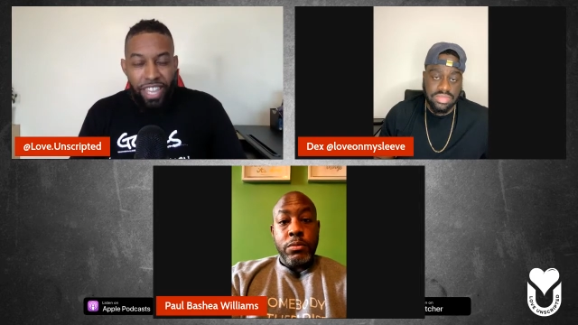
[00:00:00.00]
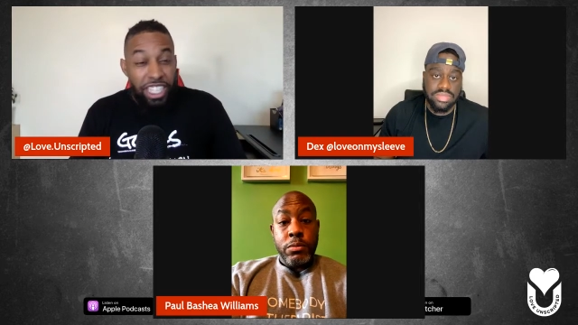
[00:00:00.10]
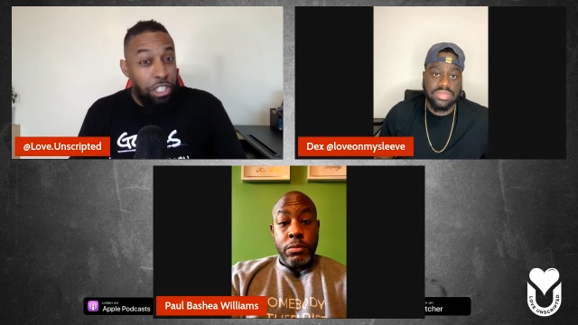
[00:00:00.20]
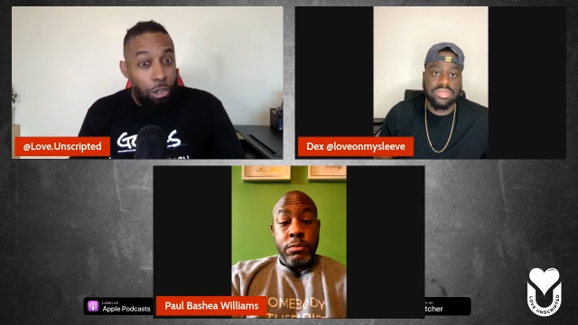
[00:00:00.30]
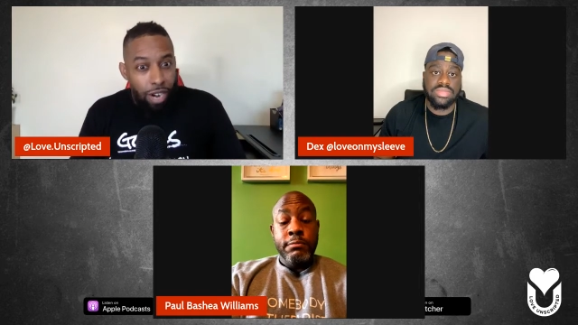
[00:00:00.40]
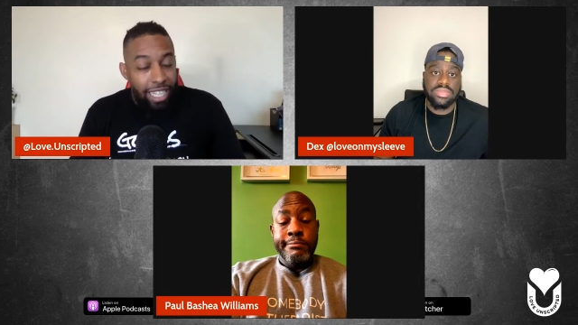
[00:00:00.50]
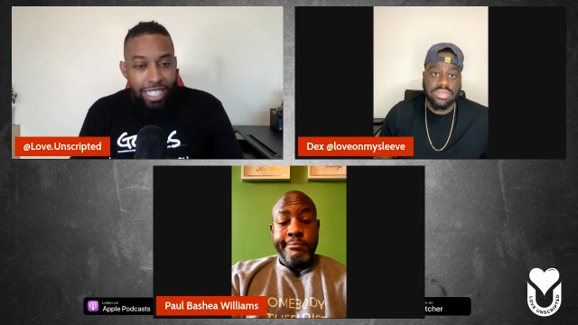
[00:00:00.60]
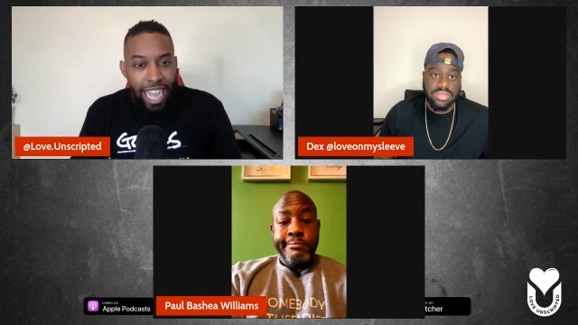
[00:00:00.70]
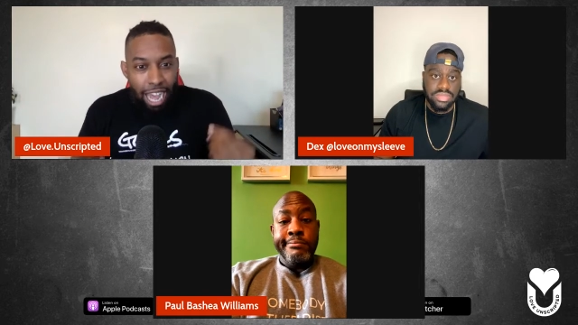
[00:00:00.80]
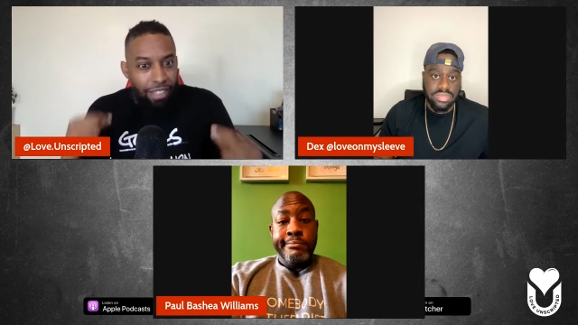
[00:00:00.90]
Speaker 1: It's
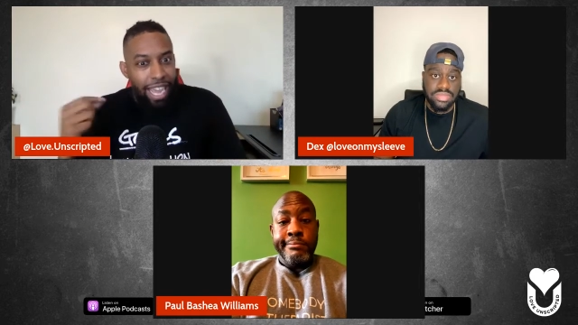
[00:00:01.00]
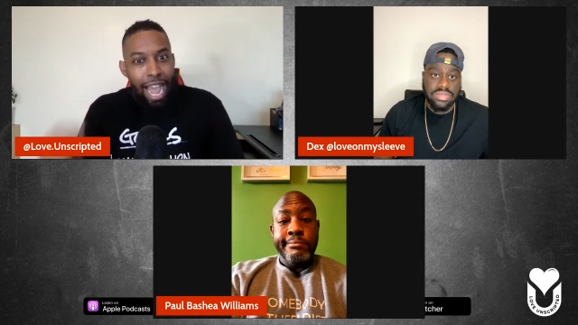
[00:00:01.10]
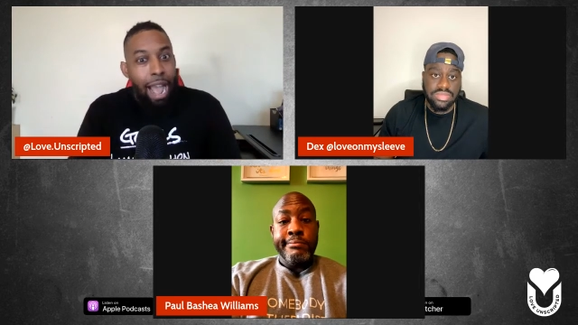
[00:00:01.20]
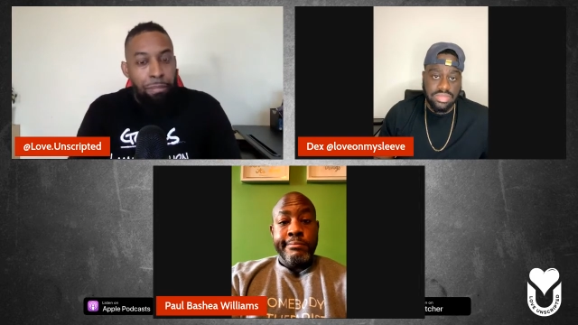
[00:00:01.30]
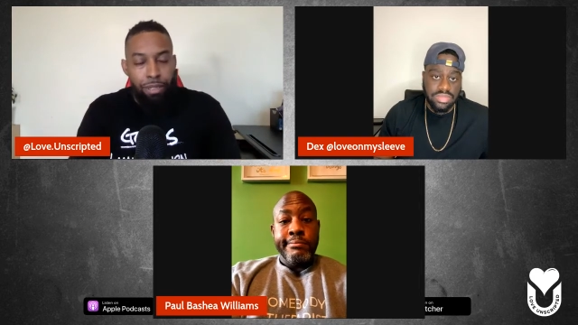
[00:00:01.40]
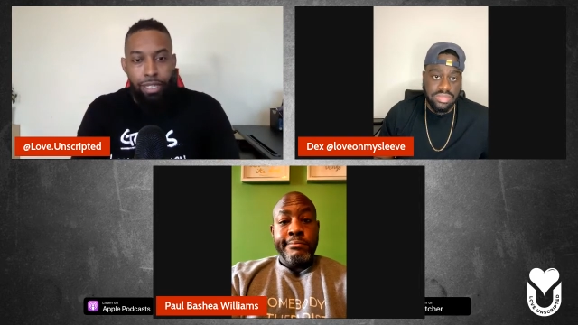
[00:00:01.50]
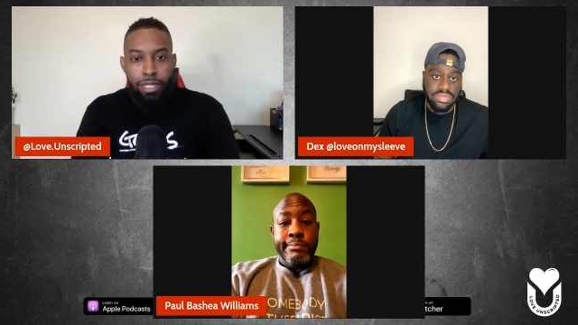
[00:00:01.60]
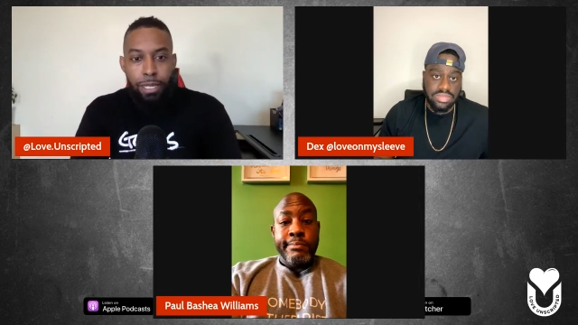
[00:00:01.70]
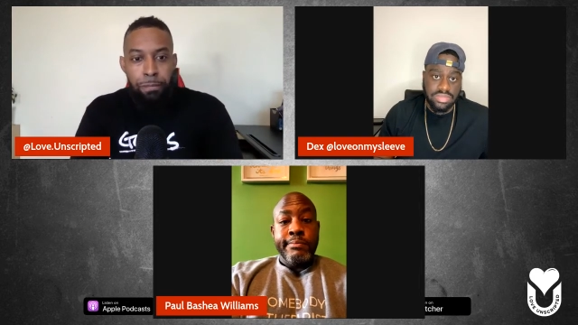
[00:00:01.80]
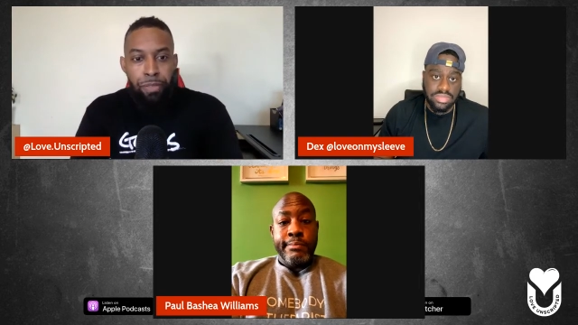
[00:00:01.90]
crazy how that
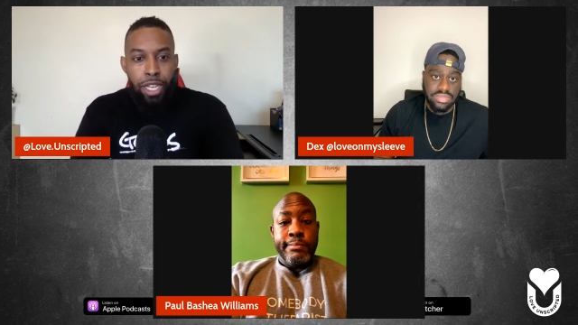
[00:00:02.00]
happens.